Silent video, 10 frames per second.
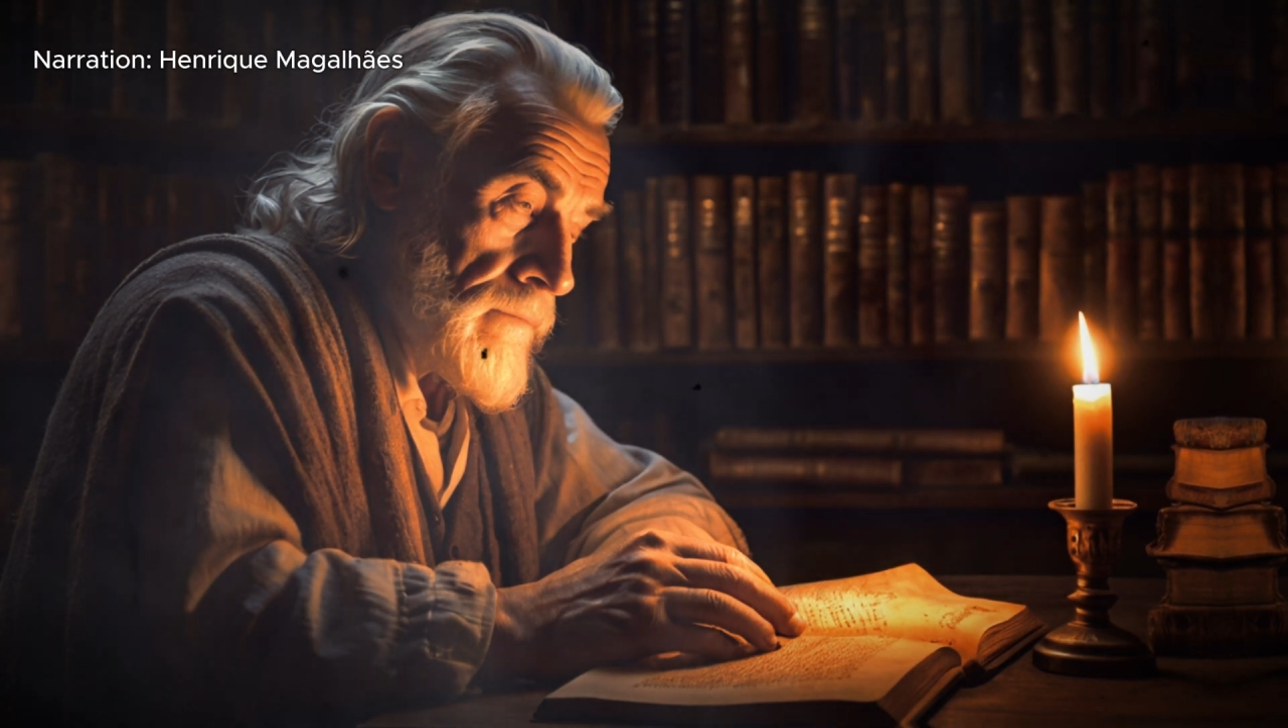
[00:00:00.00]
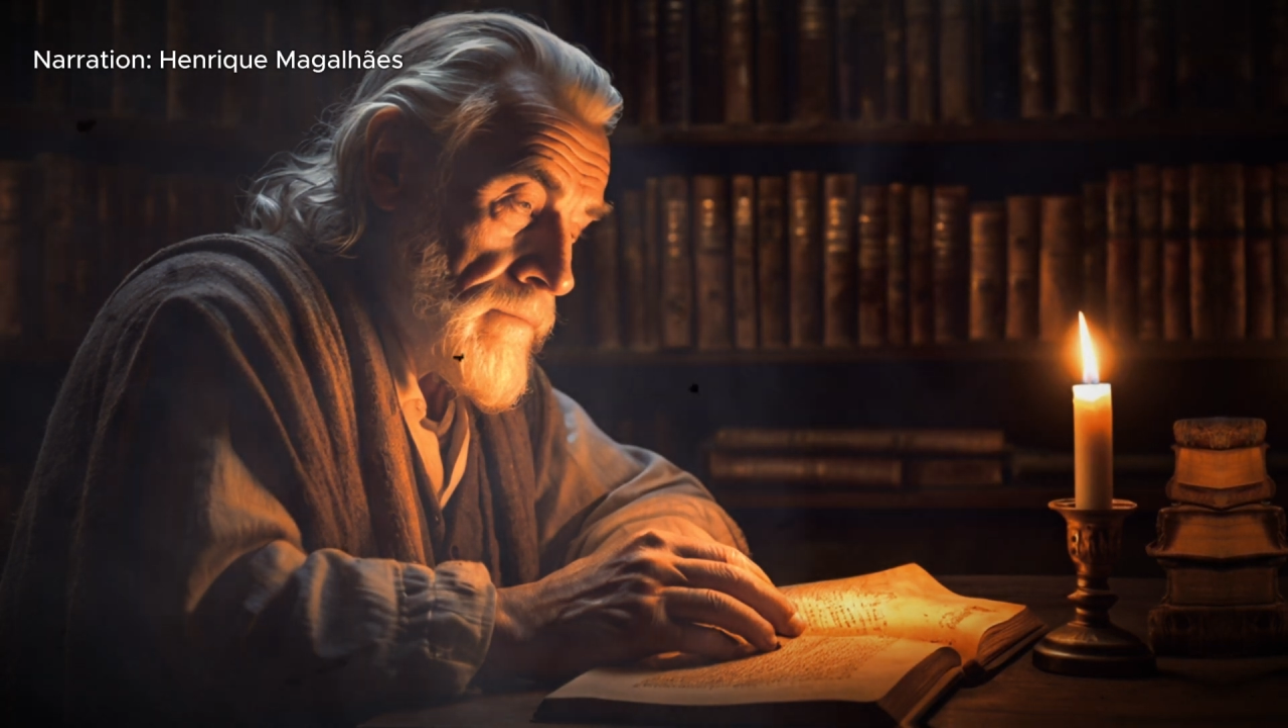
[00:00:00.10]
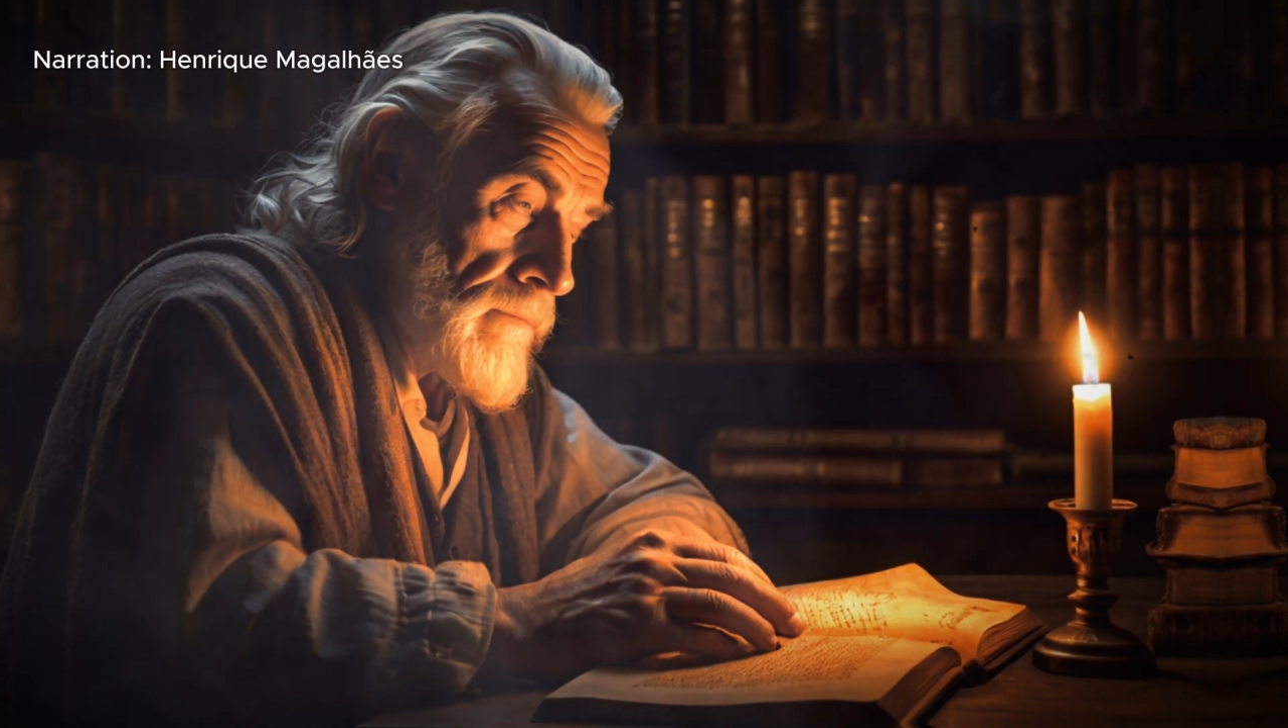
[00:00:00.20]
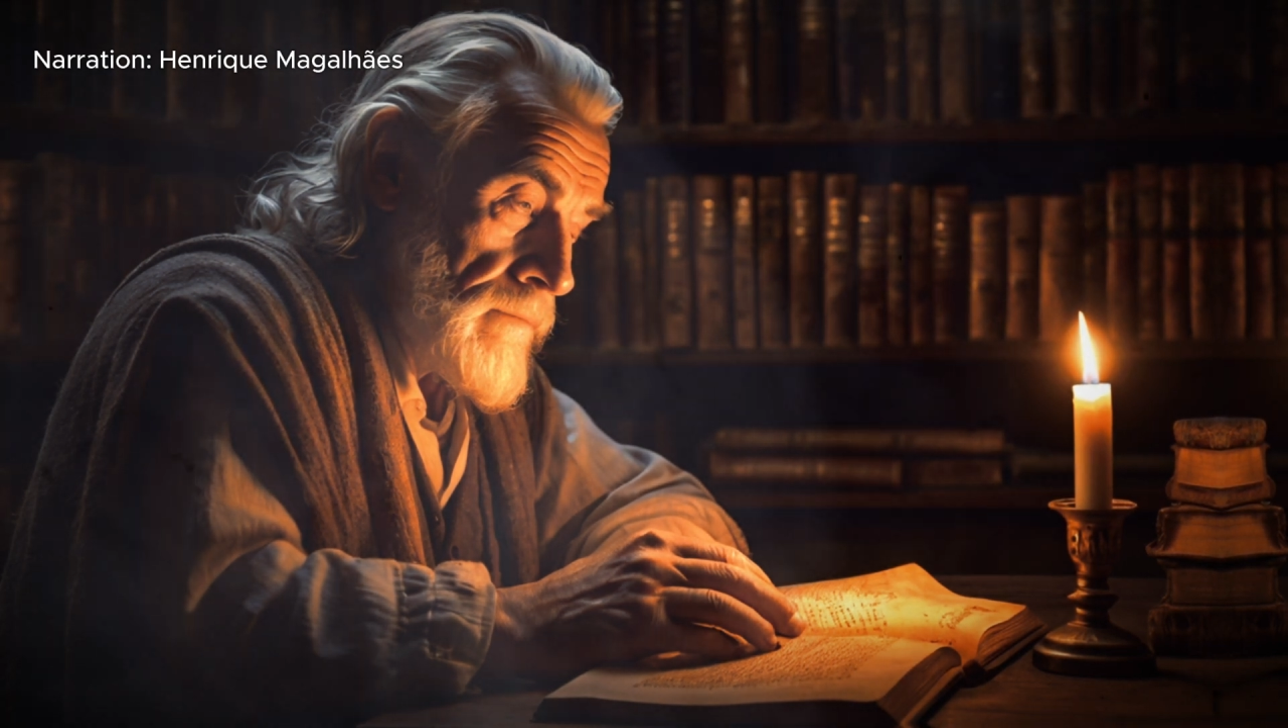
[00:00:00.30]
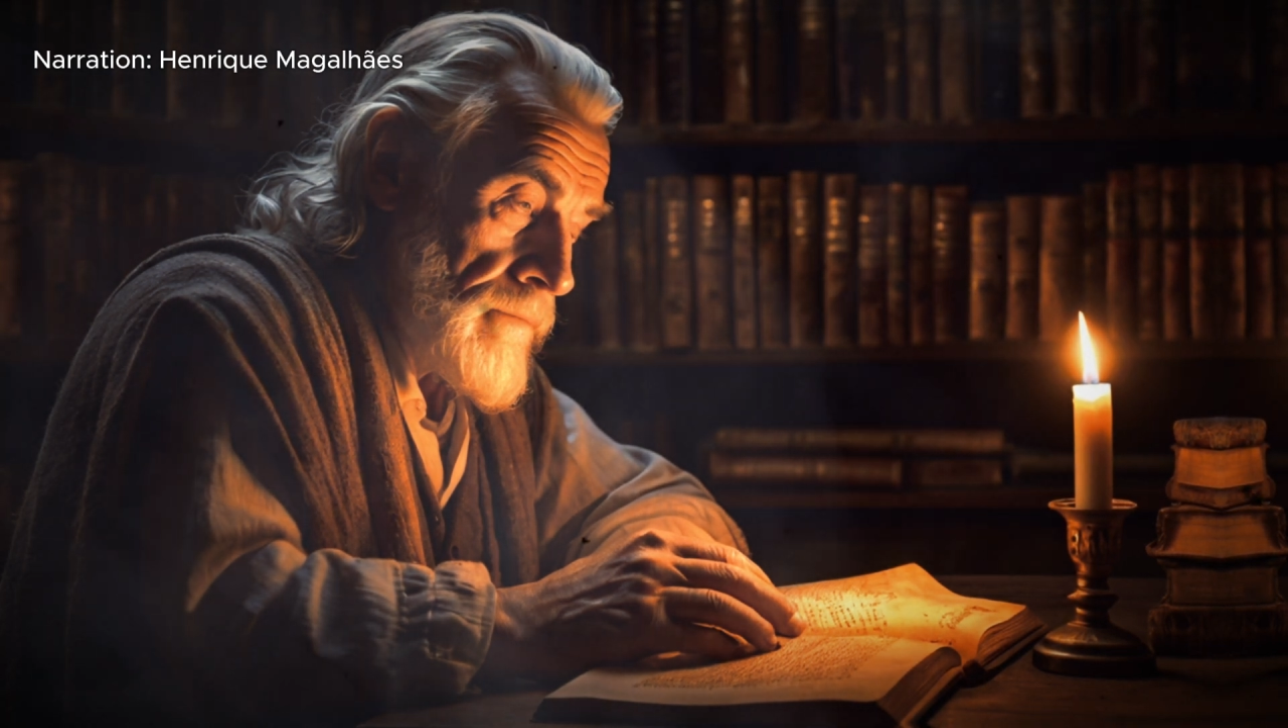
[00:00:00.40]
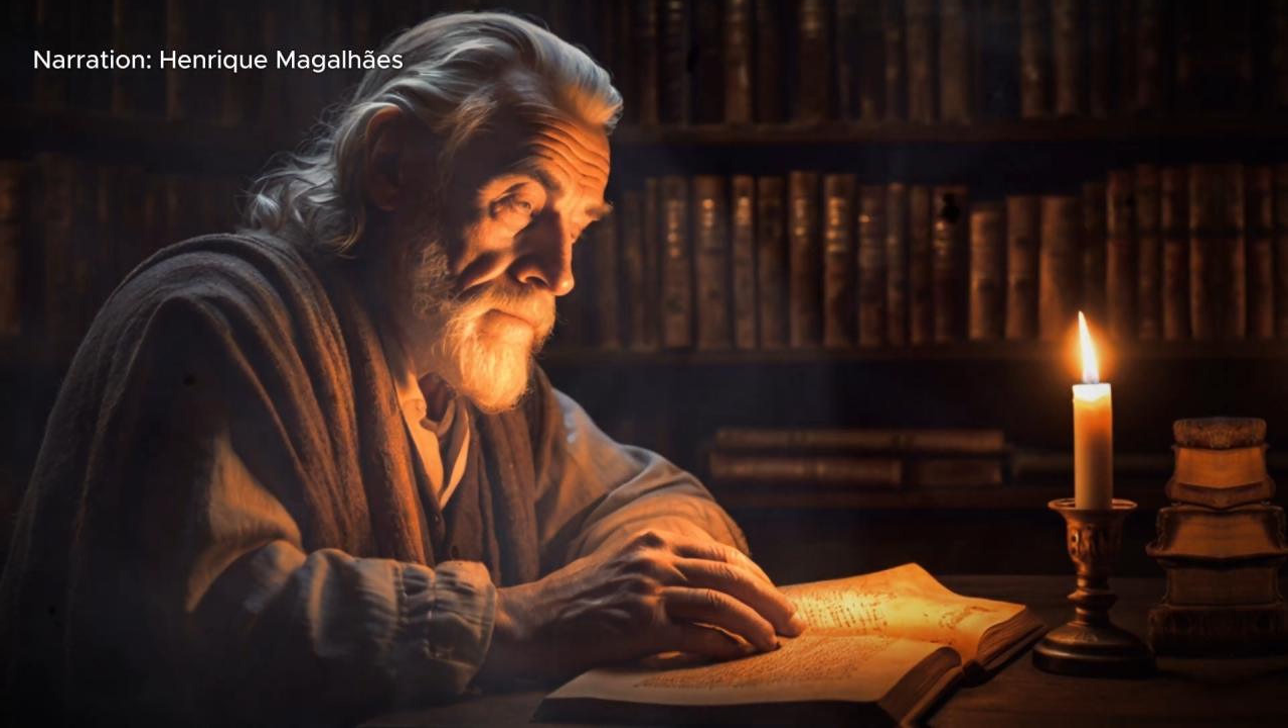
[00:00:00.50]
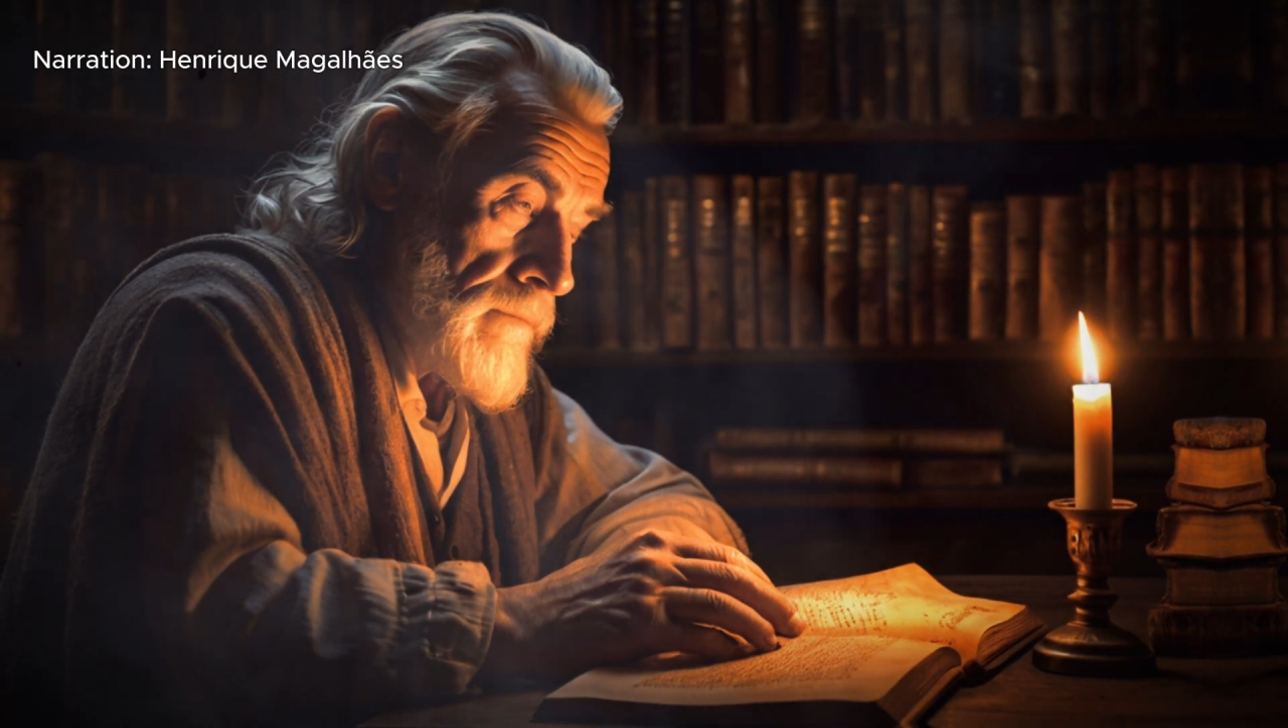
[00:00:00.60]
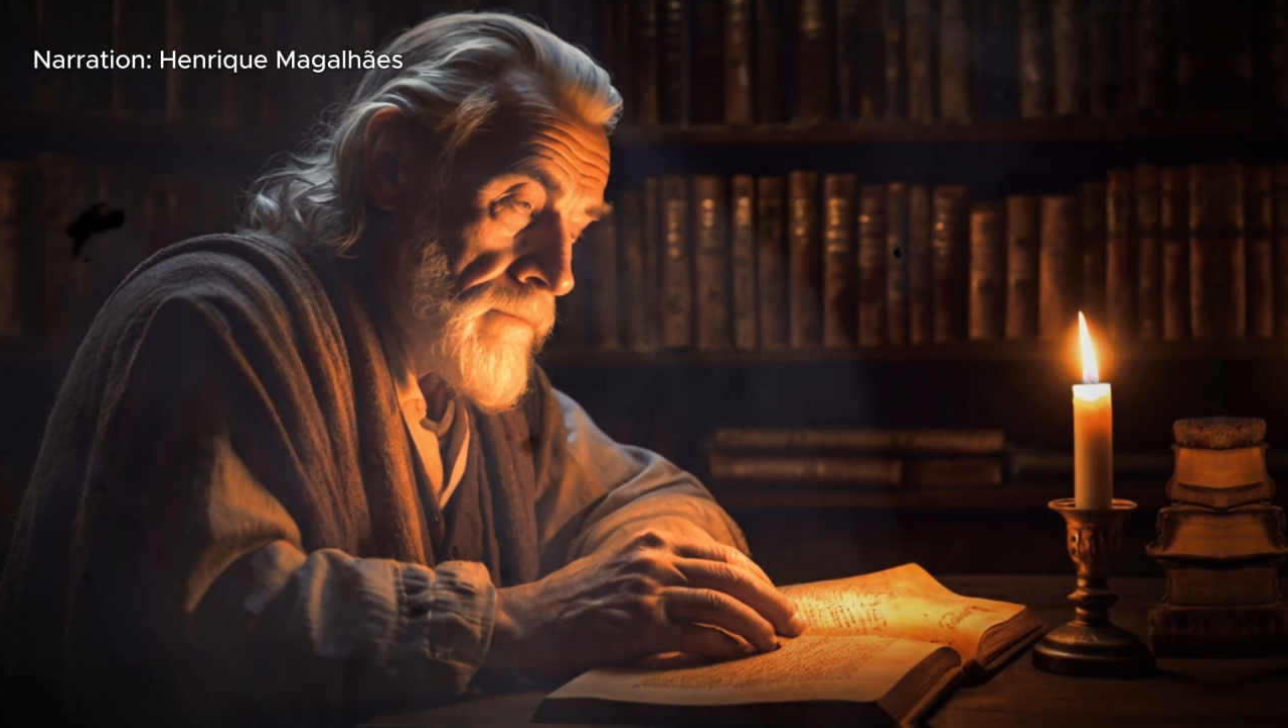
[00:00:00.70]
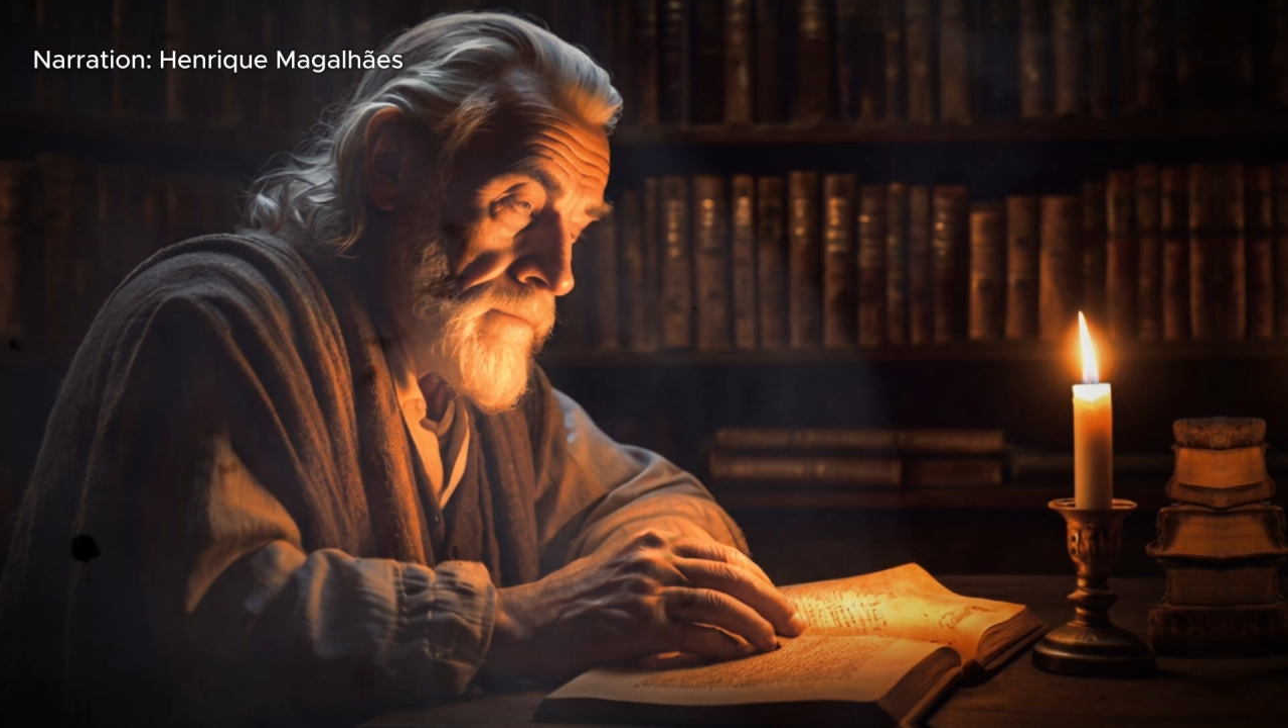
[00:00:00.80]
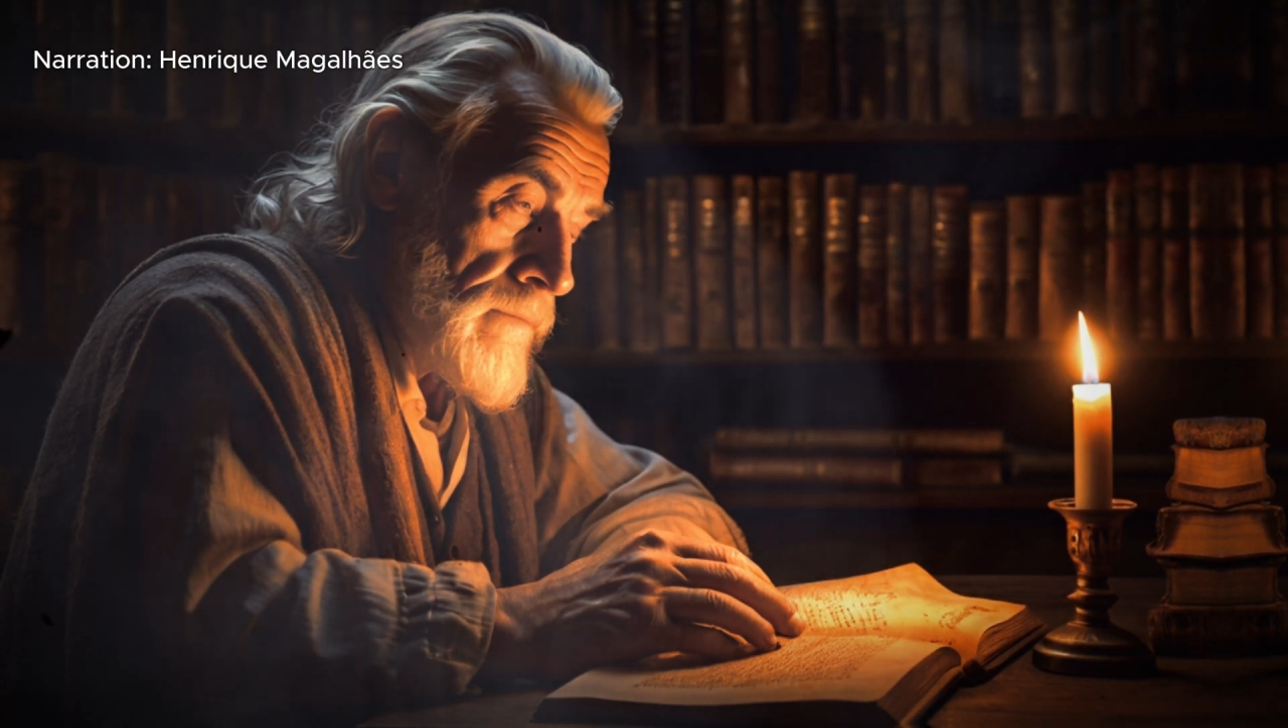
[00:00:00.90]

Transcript: to clarify.